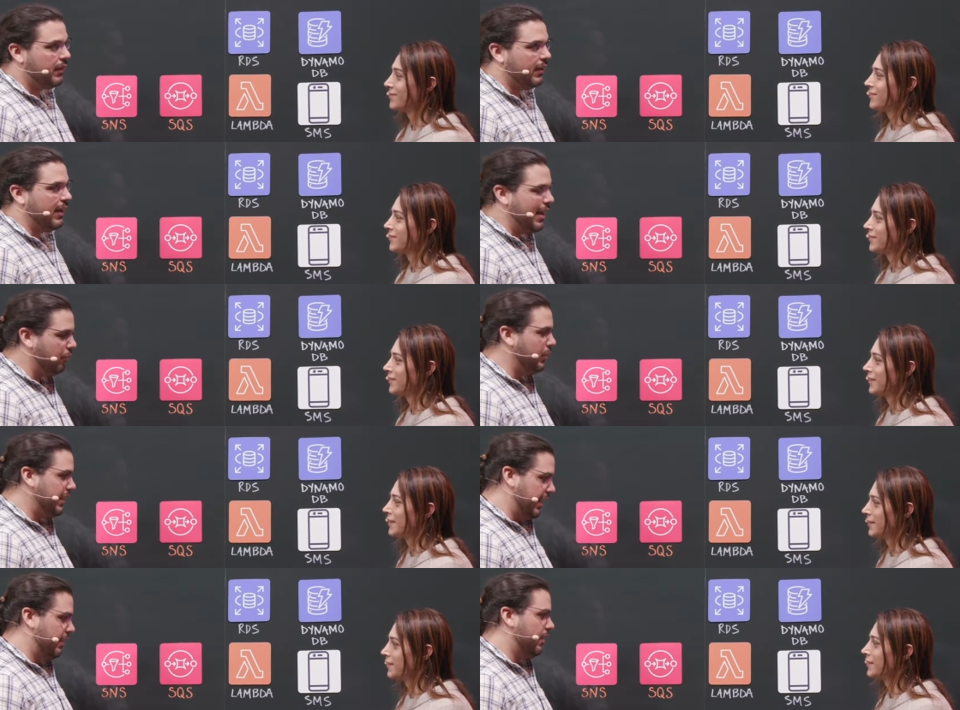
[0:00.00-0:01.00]
Speaker 1: uh, as we
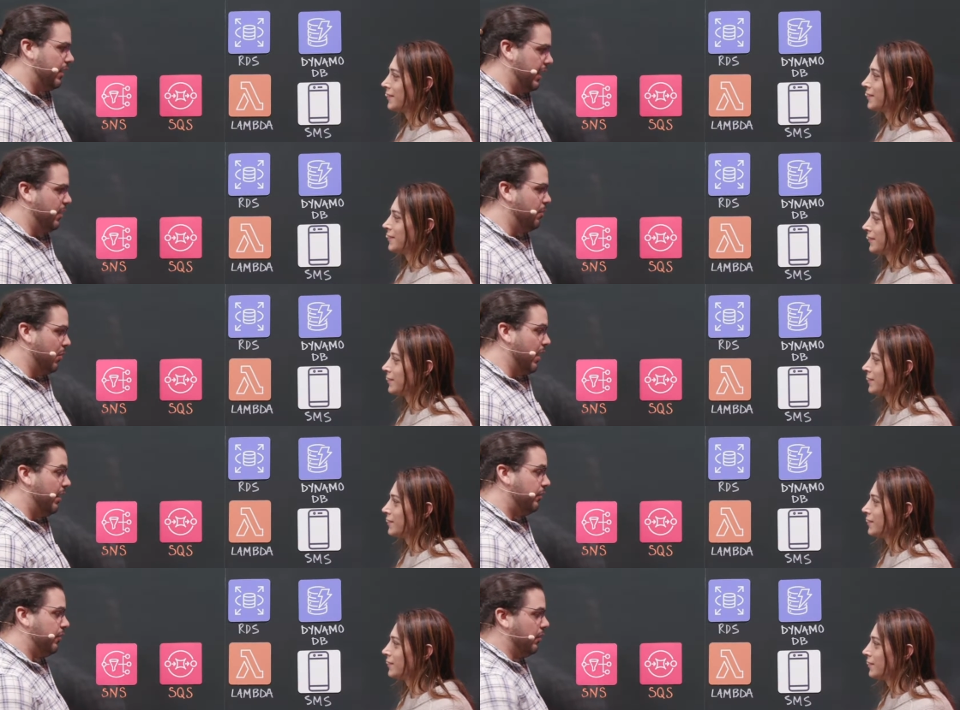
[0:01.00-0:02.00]
can on
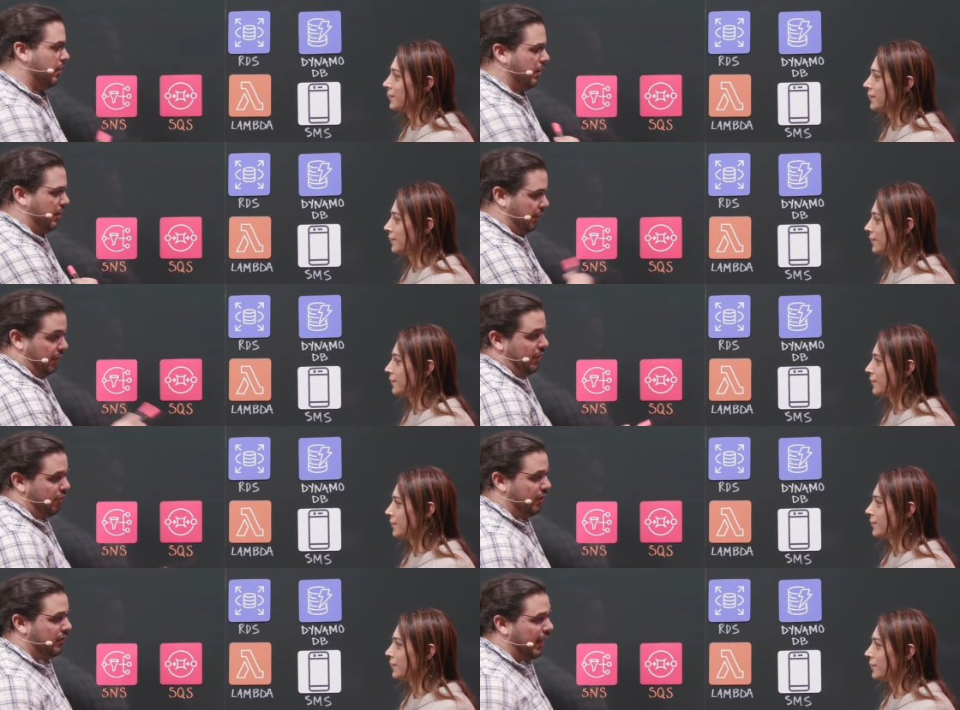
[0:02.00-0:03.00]
AWS, and this
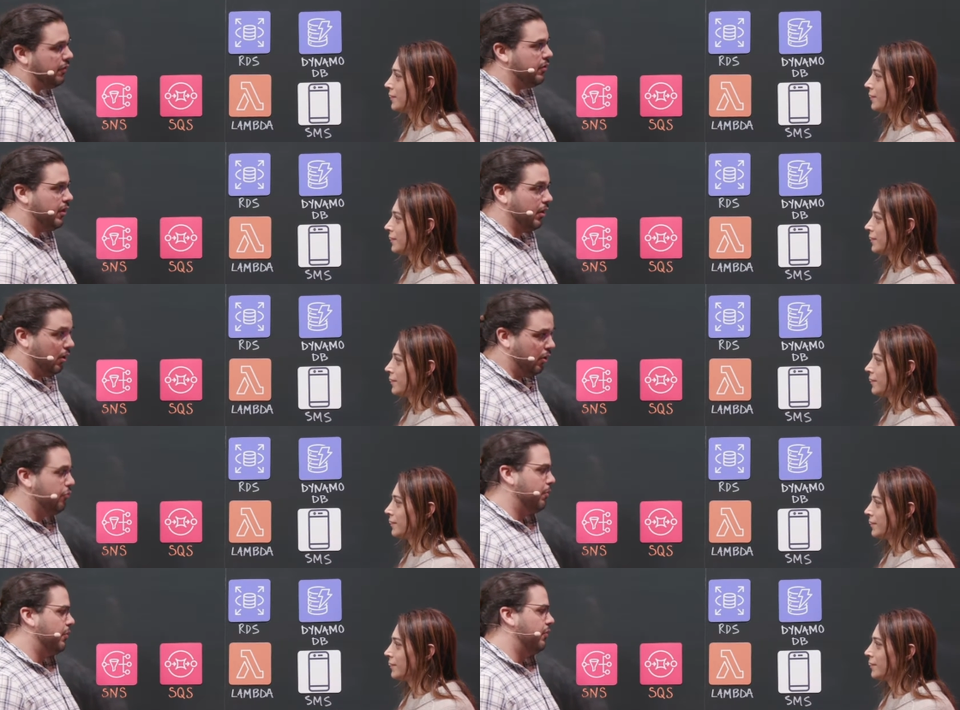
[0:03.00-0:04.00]
engine is actually 100%
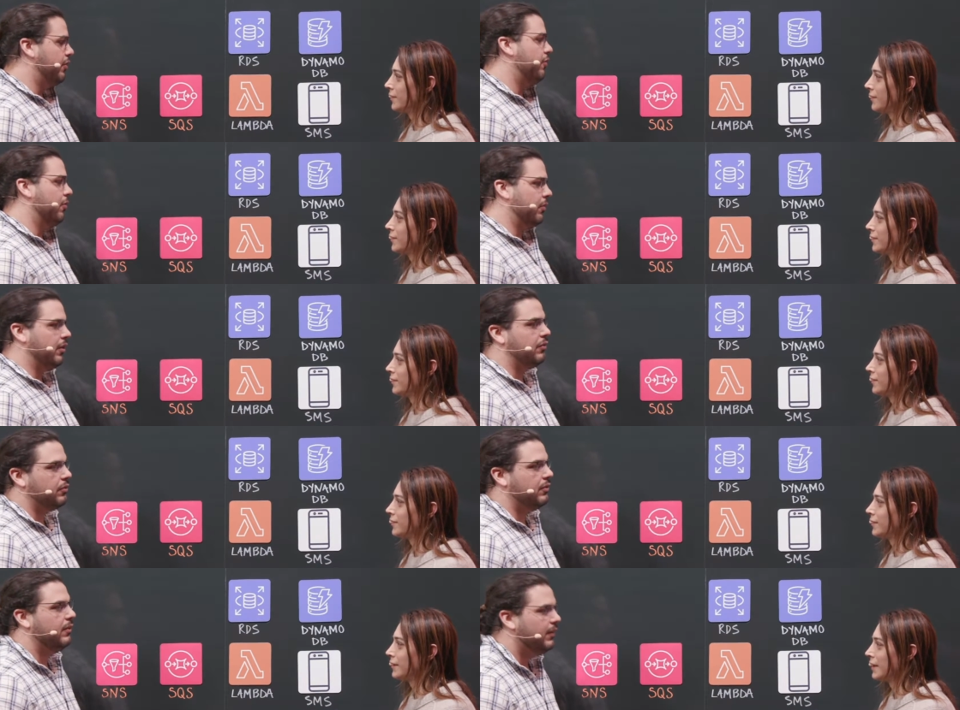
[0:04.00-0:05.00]
serverless.
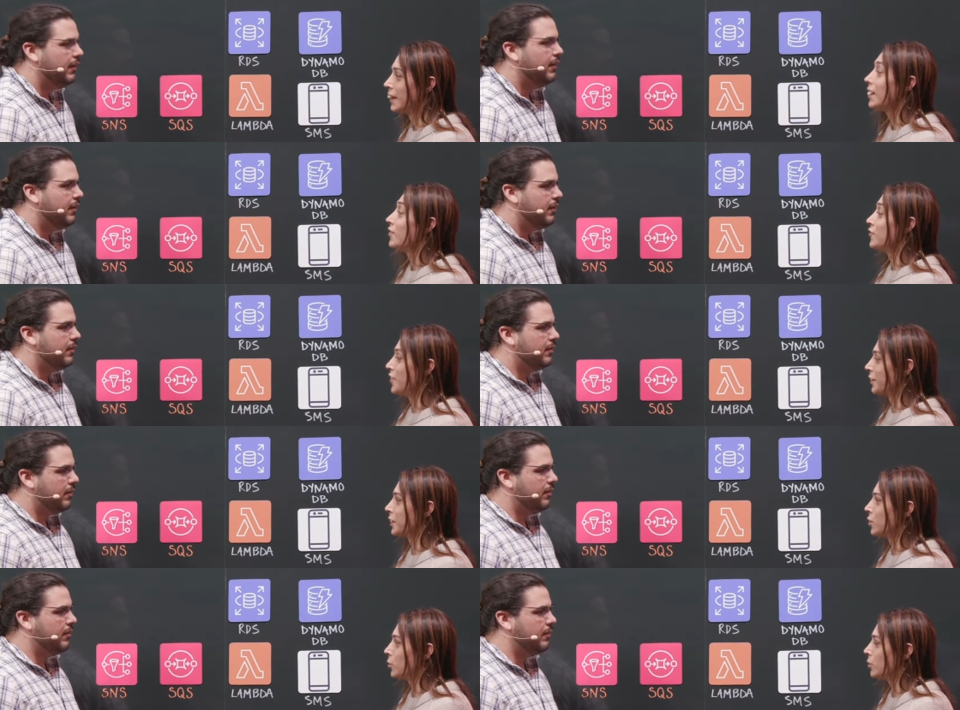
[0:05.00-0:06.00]

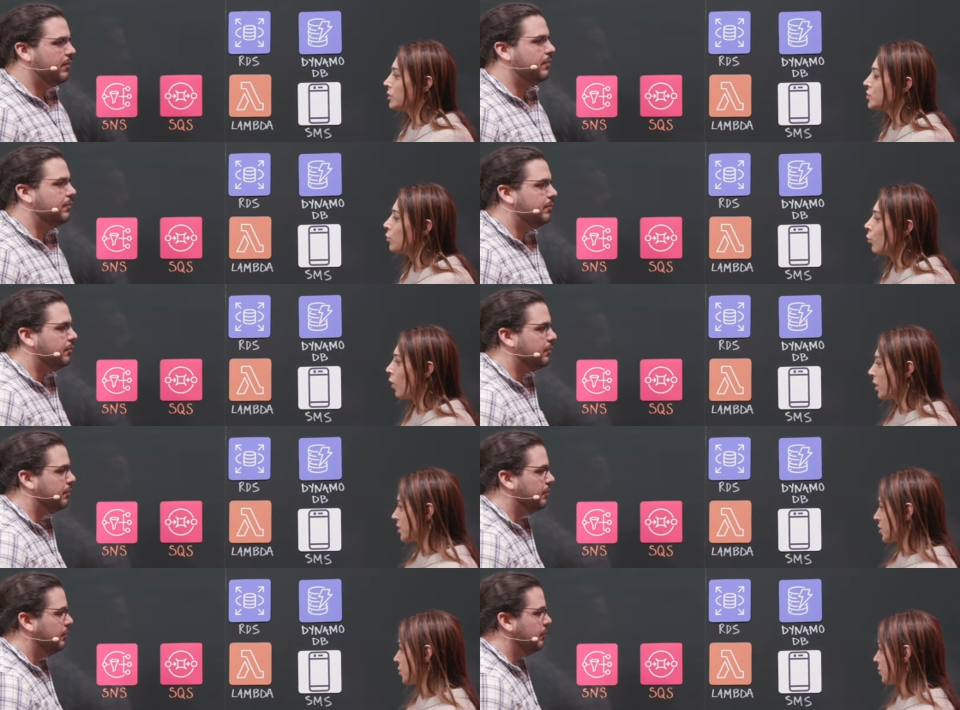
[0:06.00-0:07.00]
Speaker 2: Very cool. So walk
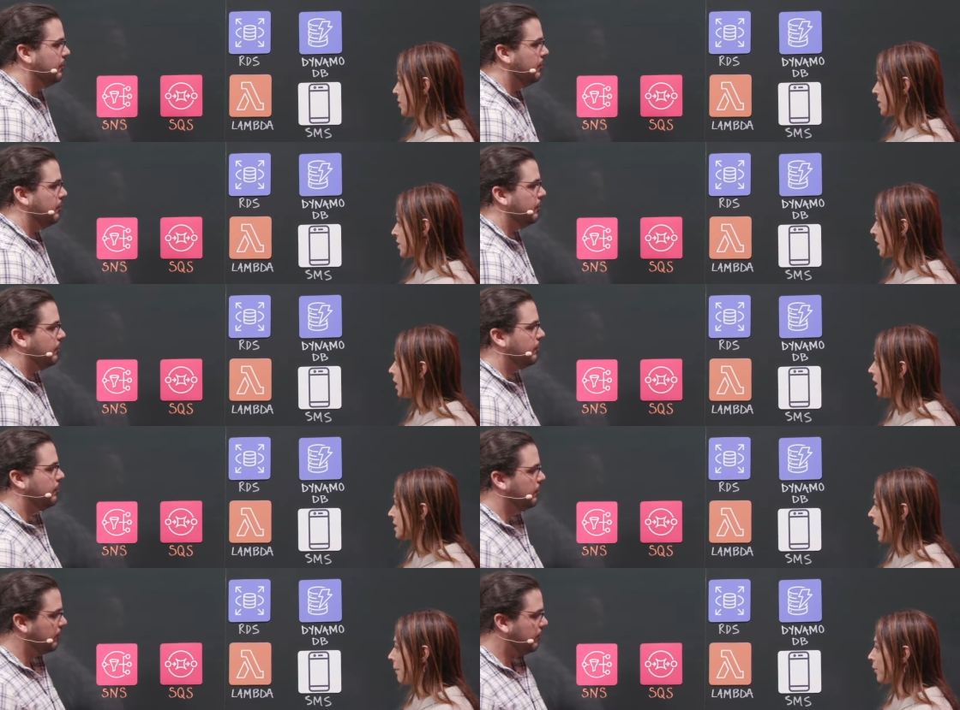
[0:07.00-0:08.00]
us through this
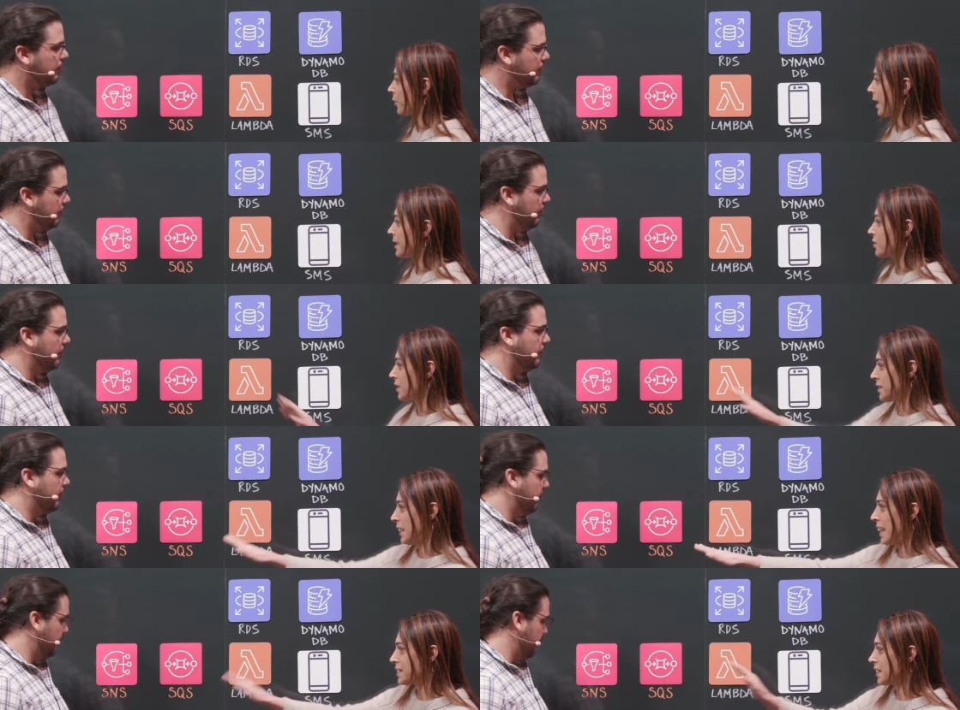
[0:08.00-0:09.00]
example, right? So I see
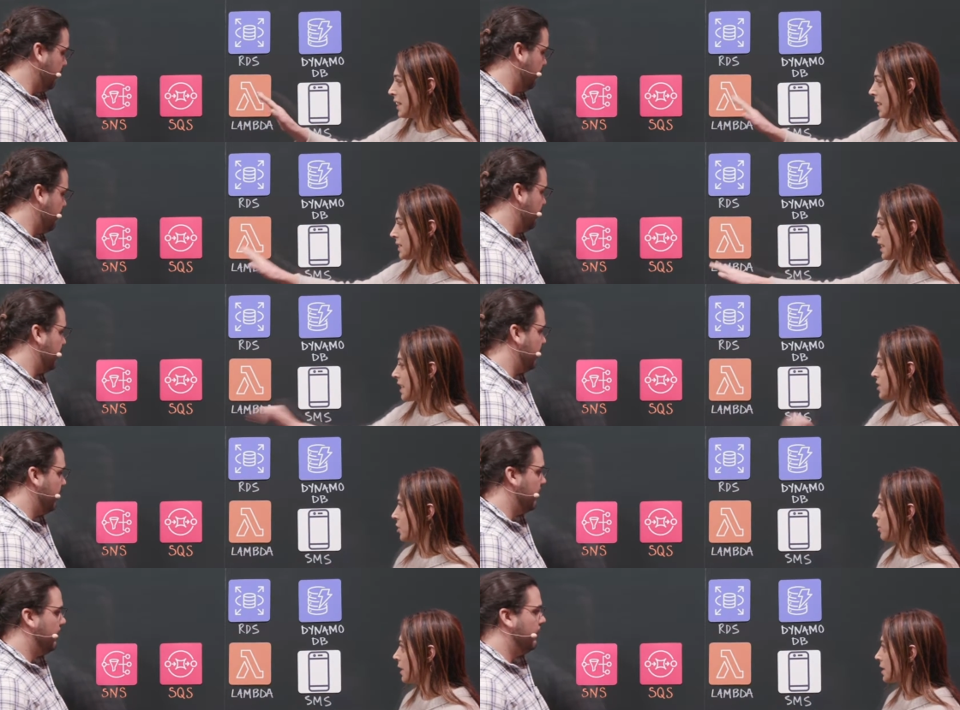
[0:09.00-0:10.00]
SNS,
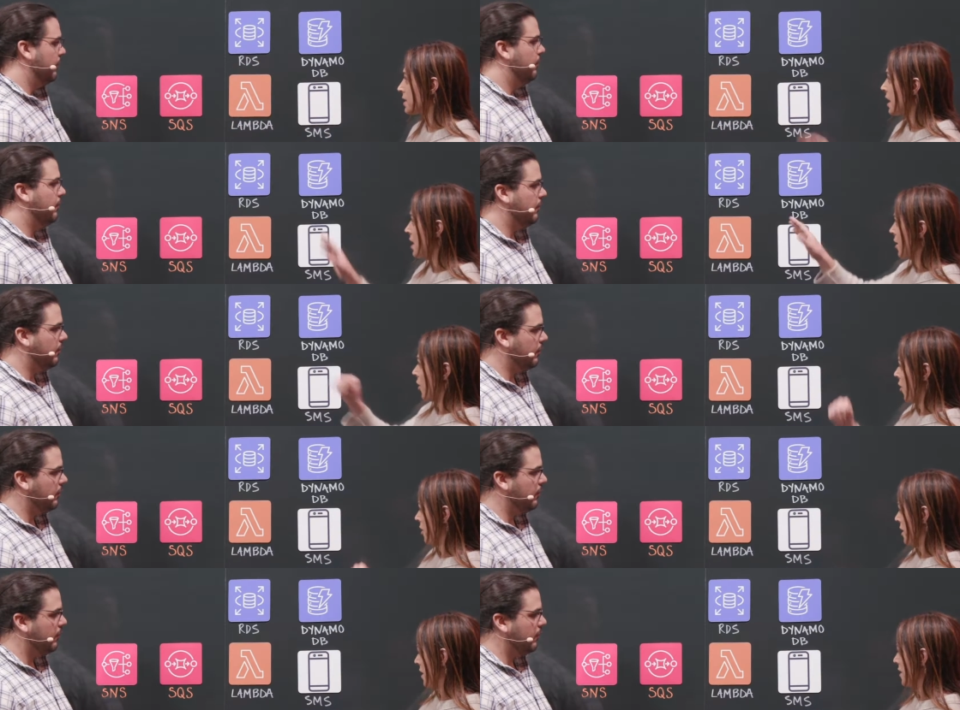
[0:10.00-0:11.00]
SQS,
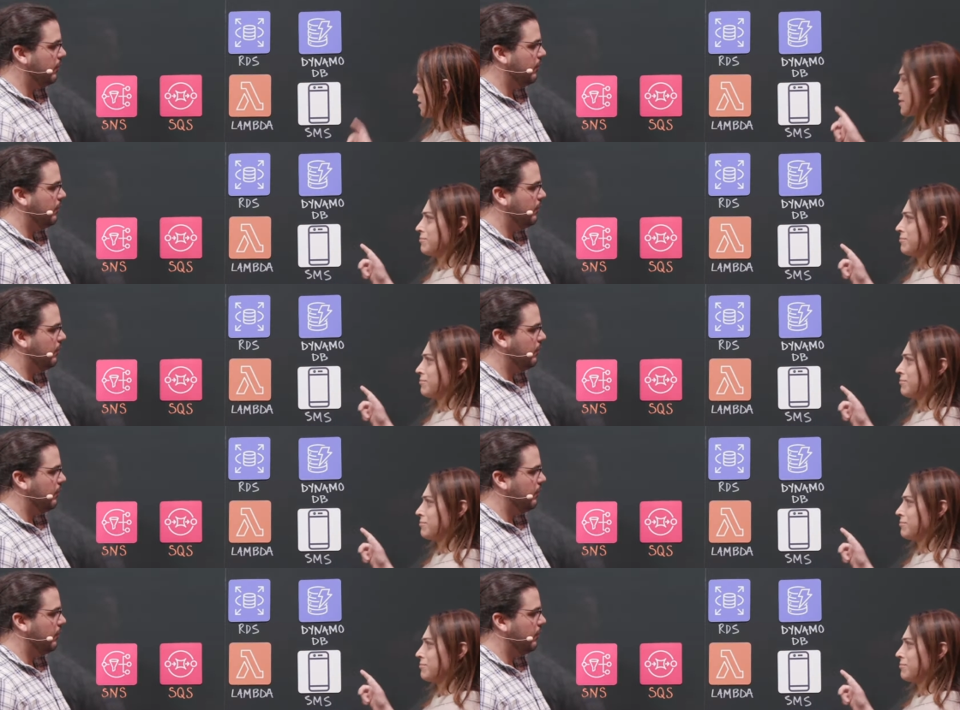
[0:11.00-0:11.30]
RDS,